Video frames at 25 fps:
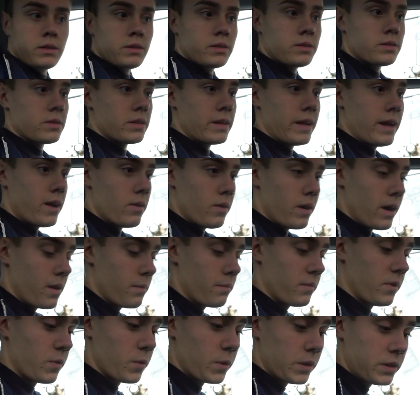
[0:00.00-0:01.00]
So now
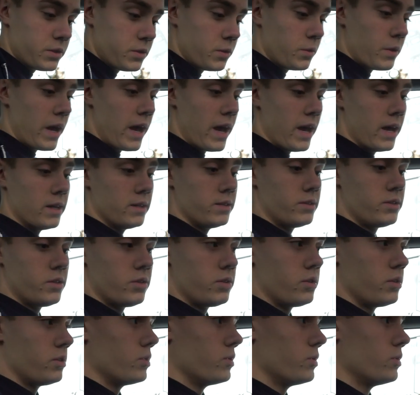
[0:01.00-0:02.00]
I'm going to head
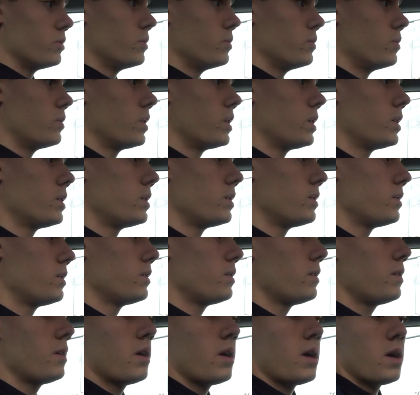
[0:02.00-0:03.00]
to
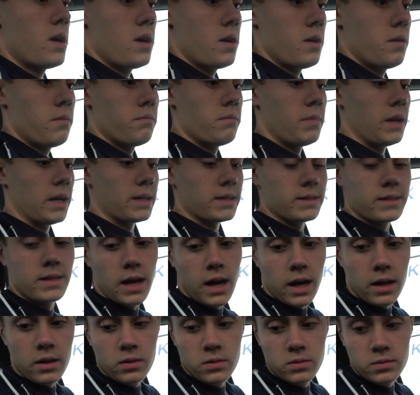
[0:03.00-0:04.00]

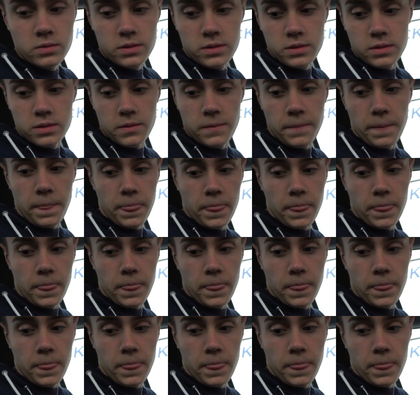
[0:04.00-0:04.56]
McDonald's